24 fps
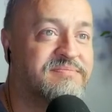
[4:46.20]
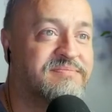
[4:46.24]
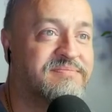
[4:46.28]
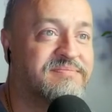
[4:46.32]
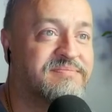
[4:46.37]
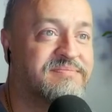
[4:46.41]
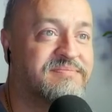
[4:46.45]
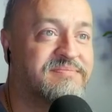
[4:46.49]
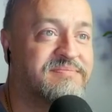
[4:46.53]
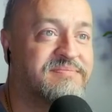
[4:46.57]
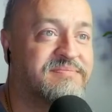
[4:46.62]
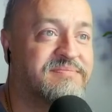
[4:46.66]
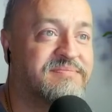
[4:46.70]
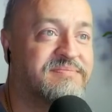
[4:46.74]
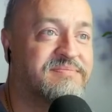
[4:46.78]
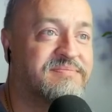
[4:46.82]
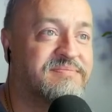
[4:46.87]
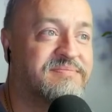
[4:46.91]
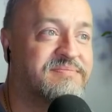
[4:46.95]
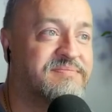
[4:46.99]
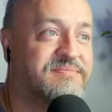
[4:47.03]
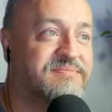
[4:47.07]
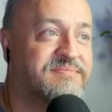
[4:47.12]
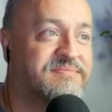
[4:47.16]

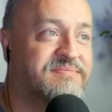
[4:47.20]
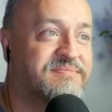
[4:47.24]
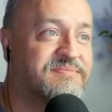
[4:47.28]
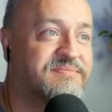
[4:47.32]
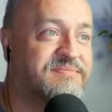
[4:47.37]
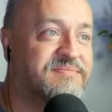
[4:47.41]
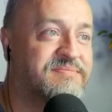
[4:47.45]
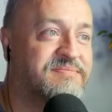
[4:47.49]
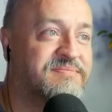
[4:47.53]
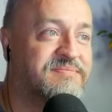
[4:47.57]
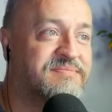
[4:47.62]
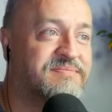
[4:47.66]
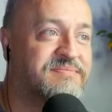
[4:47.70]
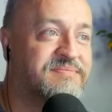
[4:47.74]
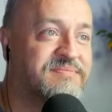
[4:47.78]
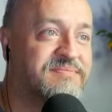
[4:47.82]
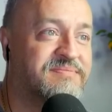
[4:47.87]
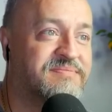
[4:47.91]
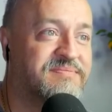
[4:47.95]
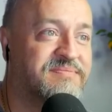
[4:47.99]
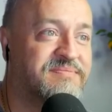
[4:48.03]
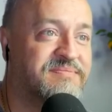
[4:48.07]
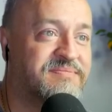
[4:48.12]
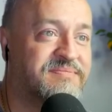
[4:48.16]

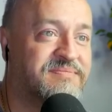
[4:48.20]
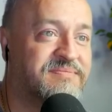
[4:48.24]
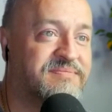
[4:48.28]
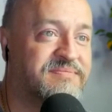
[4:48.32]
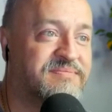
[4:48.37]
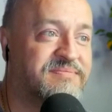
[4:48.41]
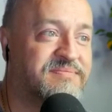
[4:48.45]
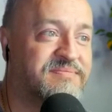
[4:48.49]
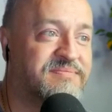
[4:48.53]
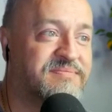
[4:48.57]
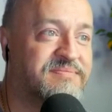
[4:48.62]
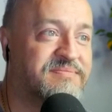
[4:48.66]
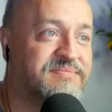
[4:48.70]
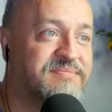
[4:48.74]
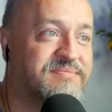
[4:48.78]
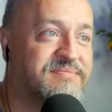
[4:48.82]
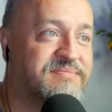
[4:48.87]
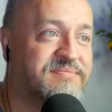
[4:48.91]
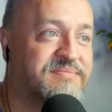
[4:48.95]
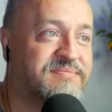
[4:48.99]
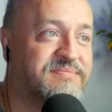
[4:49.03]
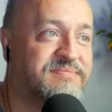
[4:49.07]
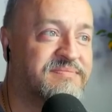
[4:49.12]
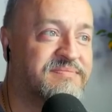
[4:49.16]

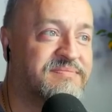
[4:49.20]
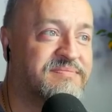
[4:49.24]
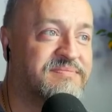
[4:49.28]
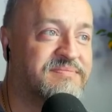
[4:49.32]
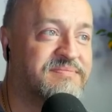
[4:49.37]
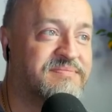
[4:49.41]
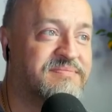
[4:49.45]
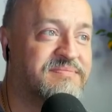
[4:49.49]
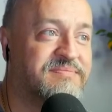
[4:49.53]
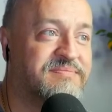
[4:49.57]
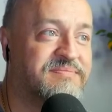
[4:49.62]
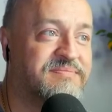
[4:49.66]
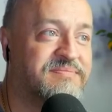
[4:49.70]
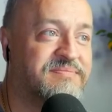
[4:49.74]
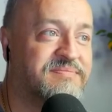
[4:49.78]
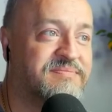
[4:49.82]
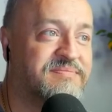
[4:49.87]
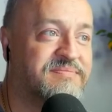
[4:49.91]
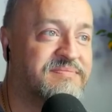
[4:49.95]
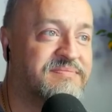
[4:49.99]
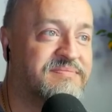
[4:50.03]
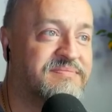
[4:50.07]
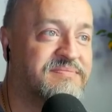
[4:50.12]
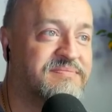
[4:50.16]

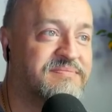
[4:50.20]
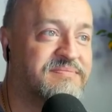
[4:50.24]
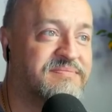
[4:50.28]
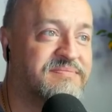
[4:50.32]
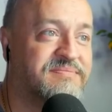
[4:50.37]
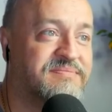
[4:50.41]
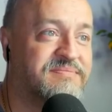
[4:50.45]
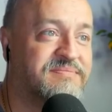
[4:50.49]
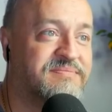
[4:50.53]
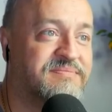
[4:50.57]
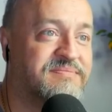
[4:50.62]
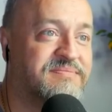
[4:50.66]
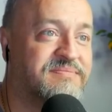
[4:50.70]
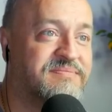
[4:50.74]
[no speech]